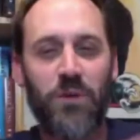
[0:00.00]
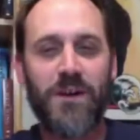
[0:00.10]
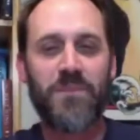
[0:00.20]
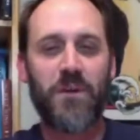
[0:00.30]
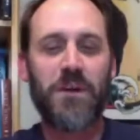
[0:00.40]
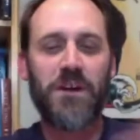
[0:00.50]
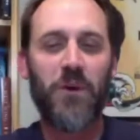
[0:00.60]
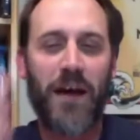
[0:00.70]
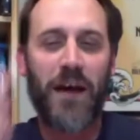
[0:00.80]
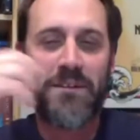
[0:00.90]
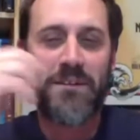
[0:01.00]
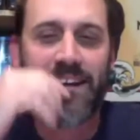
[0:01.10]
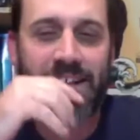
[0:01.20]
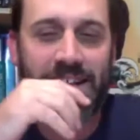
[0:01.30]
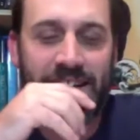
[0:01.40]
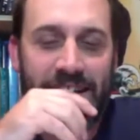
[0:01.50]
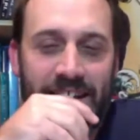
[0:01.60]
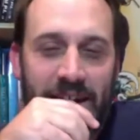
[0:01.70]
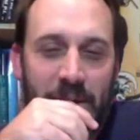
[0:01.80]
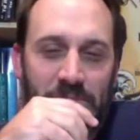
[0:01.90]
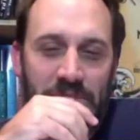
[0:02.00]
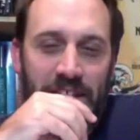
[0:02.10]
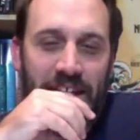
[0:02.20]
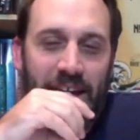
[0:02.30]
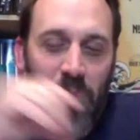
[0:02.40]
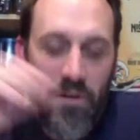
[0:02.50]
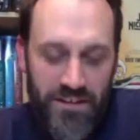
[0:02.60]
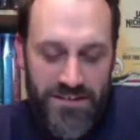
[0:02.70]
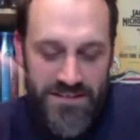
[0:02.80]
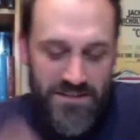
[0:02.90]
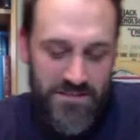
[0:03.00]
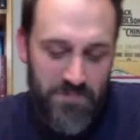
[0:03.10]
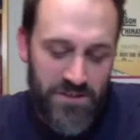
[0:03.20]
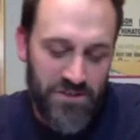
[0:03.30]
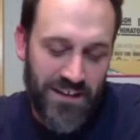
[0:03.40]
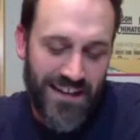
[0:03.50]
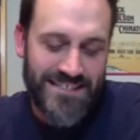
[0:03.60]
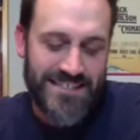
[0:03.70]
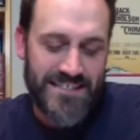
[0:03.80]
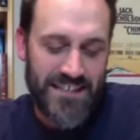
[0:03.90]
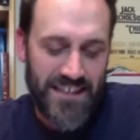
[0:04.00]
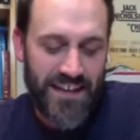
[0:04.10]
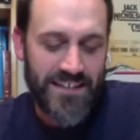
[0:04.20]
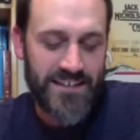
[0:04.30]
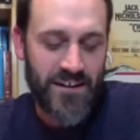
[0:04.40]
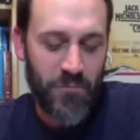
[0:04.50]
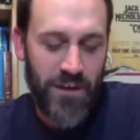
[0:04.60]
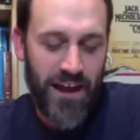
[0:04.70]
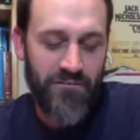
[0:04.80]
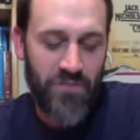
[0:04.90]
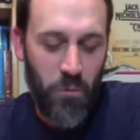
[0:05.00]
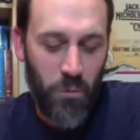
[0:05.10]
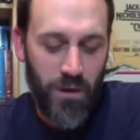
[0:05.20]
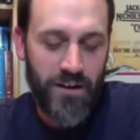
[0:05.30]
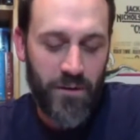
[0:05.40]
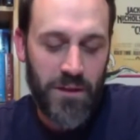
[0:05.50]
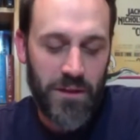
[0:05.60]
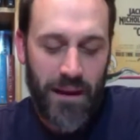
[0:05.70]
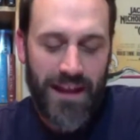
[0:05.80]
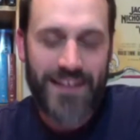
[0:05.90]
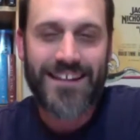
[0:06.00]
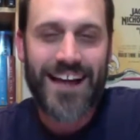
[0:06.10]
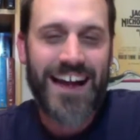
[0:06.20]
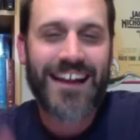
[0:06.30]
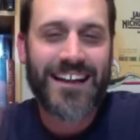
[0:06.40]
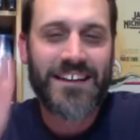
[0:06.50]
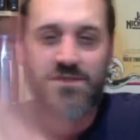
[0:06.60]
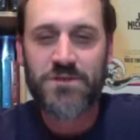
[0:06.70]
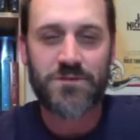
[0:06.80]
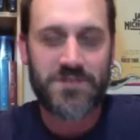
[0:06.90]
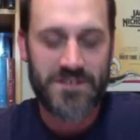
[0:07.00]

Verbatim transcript: We cohabitate. And with us, special guest tonight, we have the one and only Panda, I Got Issues.